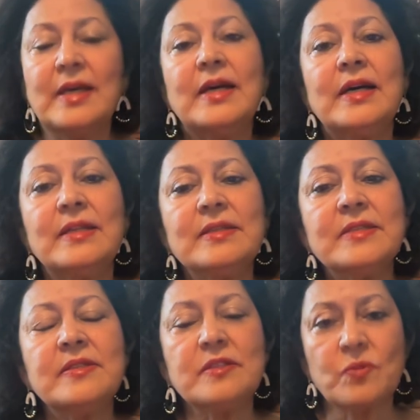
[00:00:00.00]
And
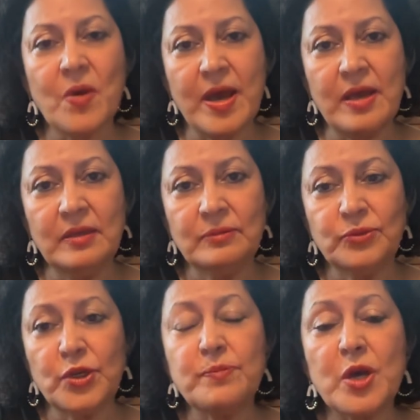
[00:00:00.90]
this is where
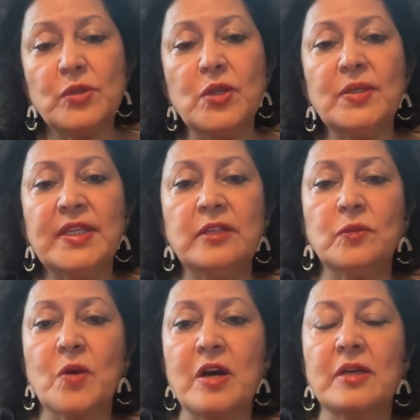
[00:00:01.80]
pro bono legal
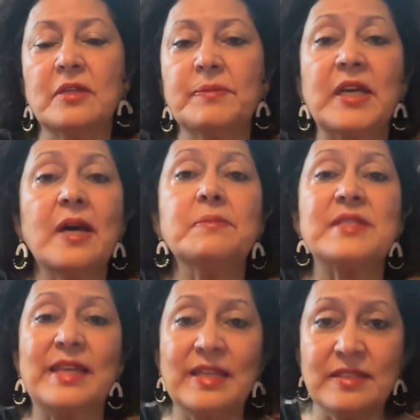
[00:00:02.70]
work
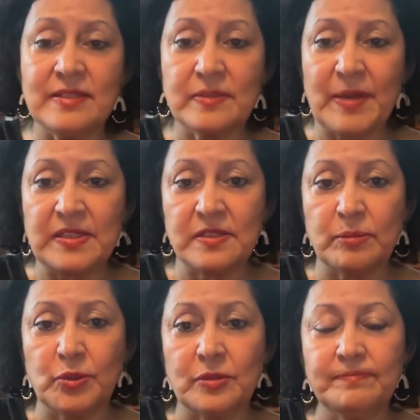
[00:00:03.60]
becomes
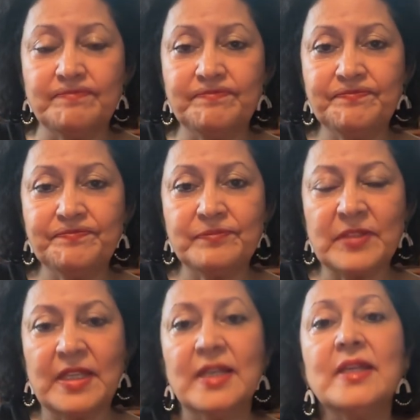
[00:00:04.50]
indispensable.
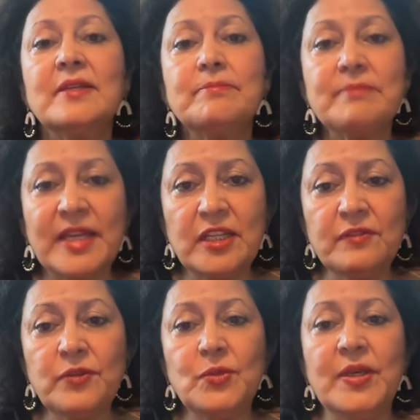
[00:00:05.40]
Many
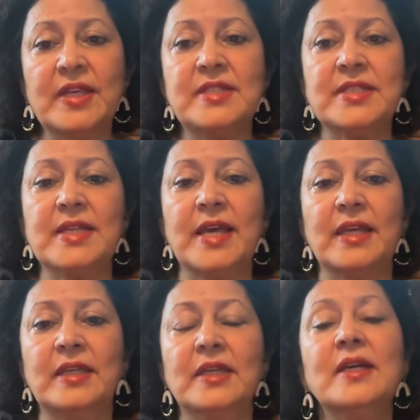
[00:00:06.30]
of you here
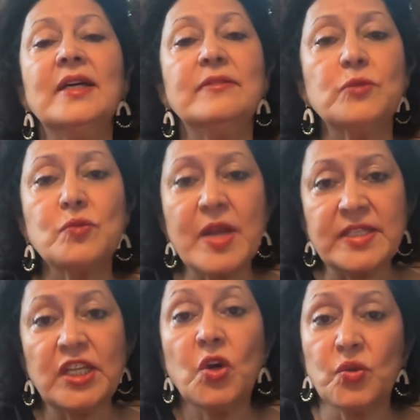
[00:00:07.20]
today have
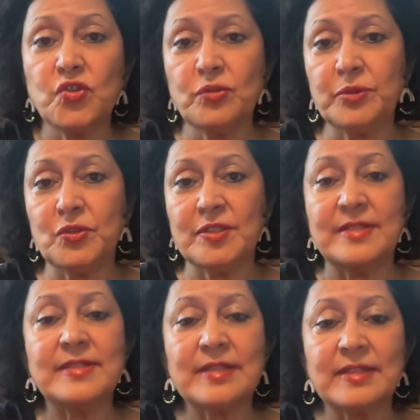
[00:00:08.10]
already
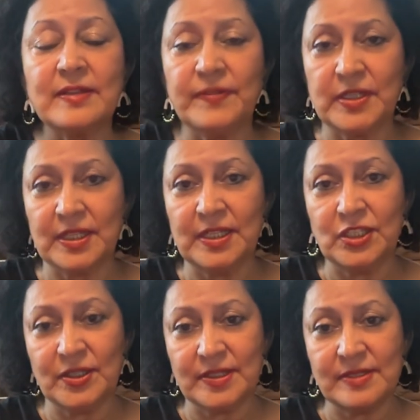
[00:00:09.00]
contributed significantly
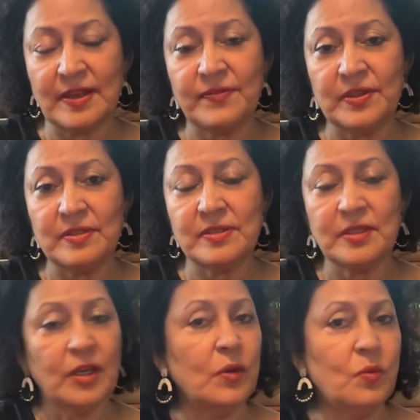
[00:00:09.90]
to these efforts,
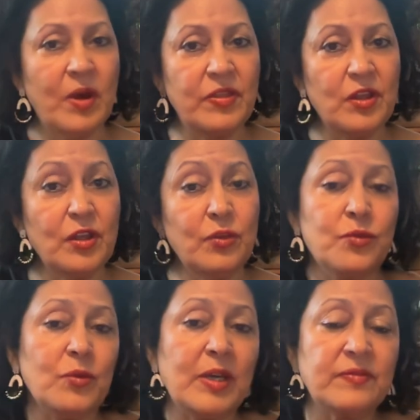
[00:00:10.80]
whether
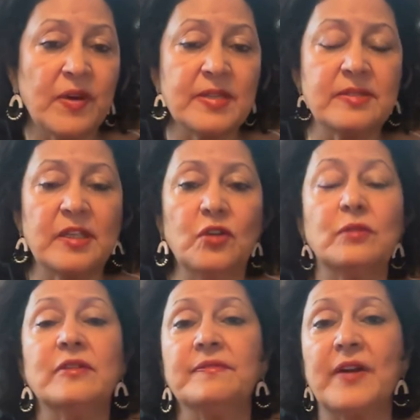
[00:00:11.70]
through advising
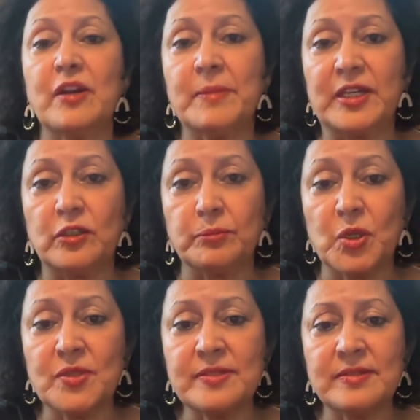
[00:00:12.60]
on environmental
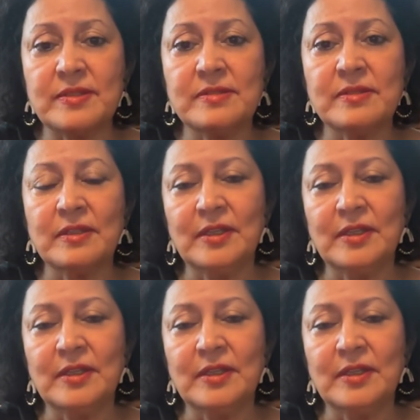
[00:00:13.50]
policies,